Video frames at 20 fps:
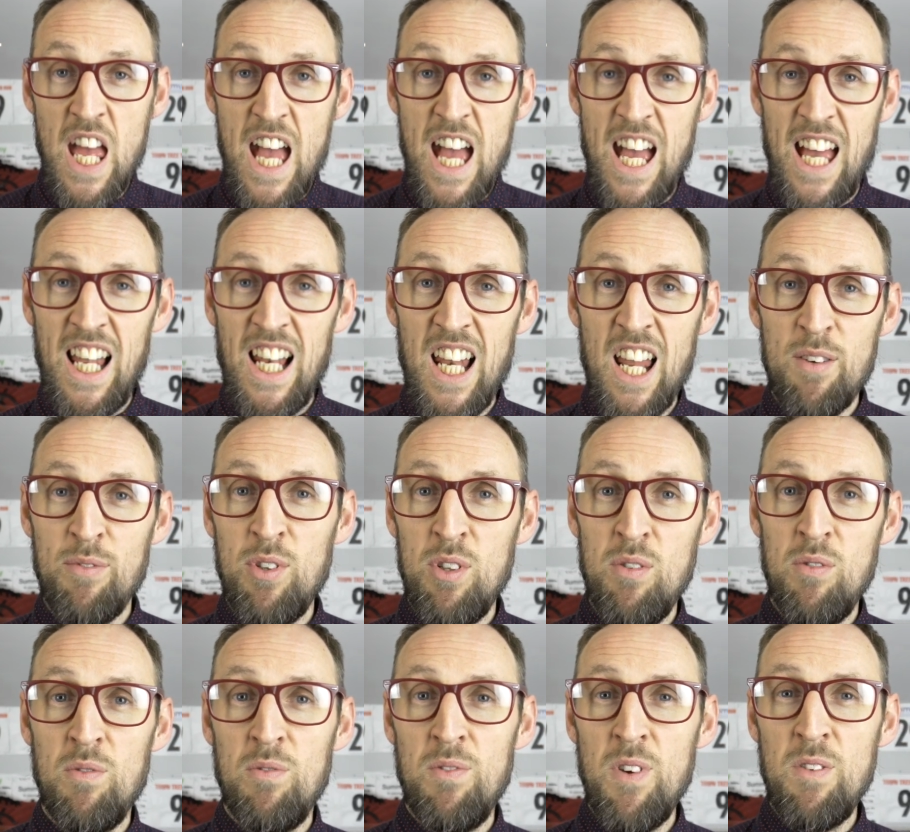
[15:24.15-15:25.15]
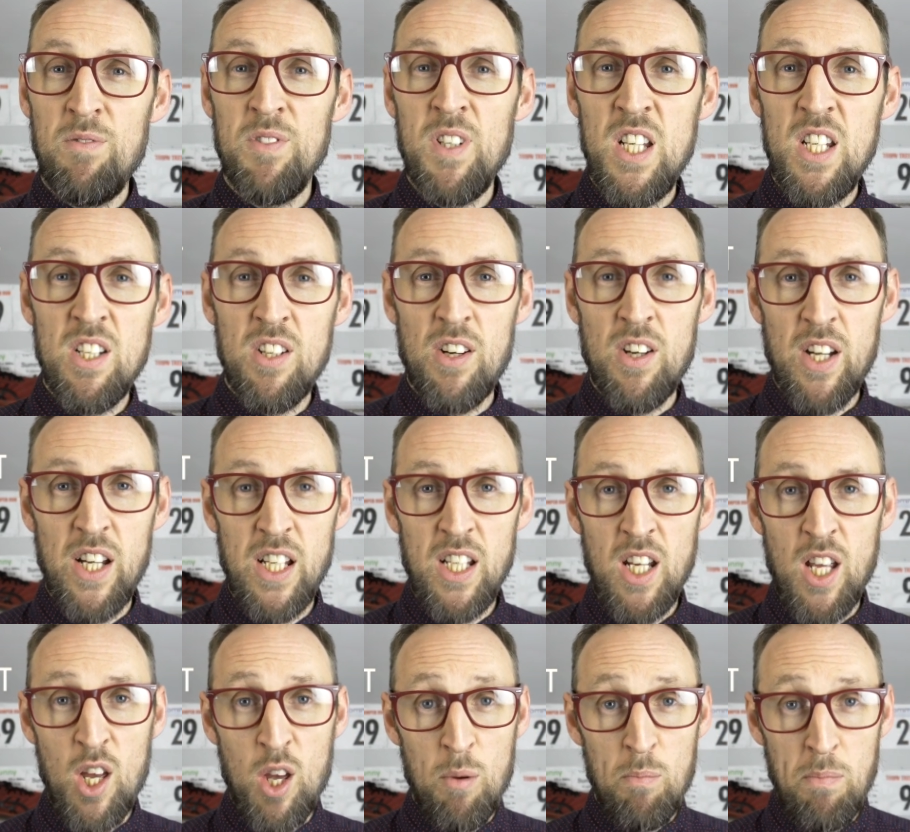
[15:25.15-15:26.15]
at
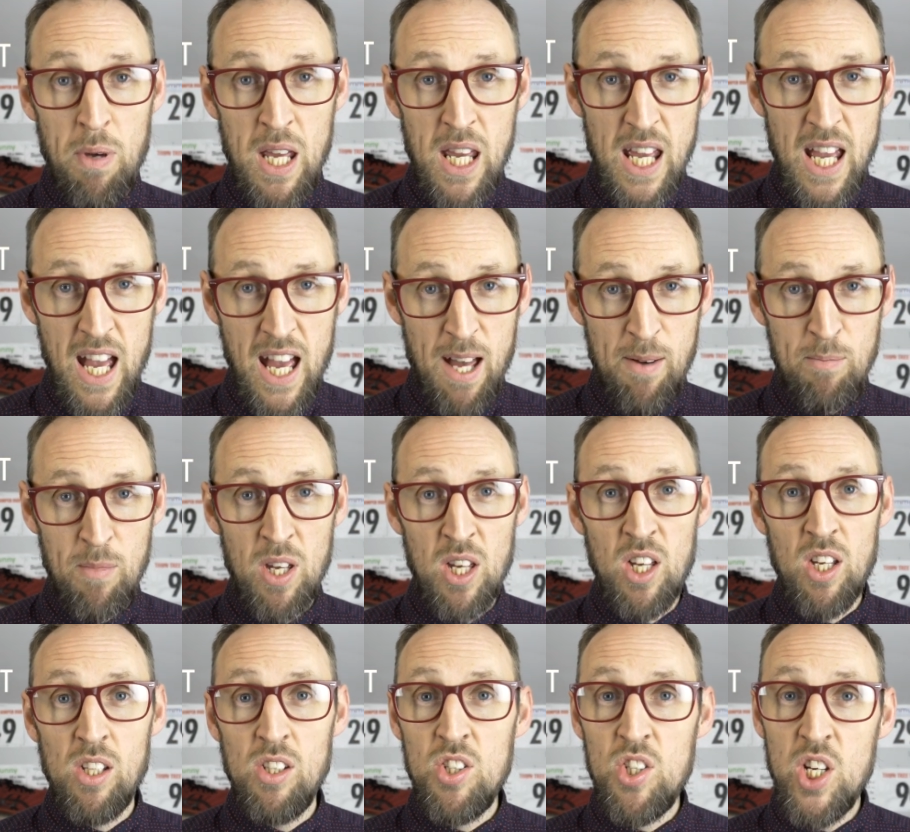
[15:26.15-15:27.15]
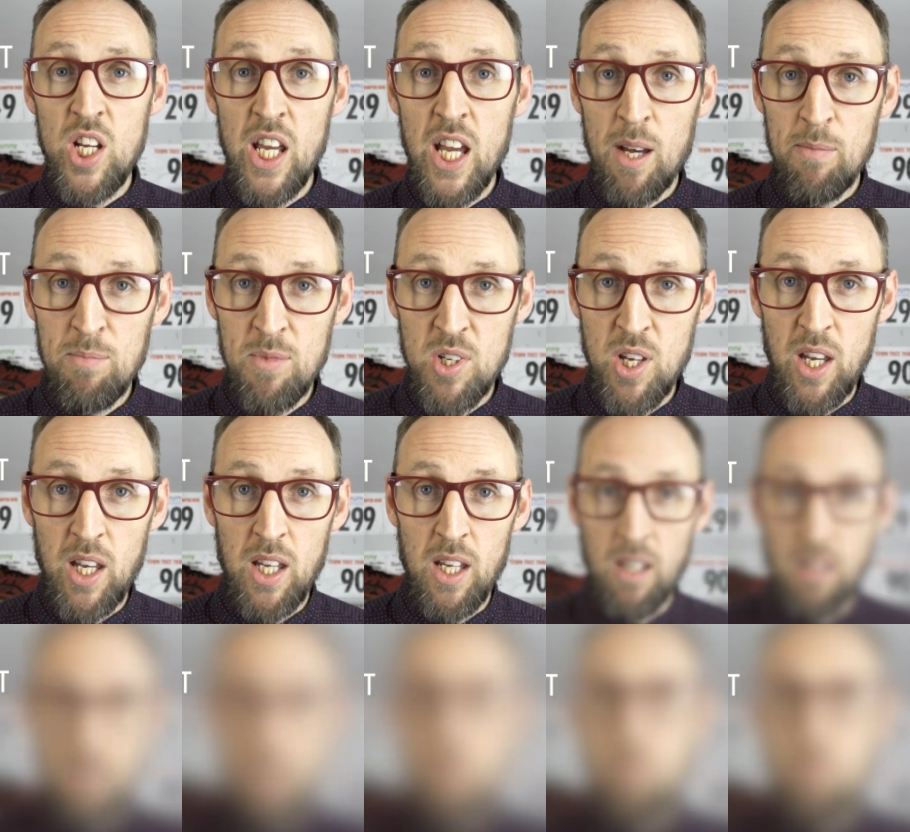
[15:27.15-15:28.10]
11:59 PM GMT.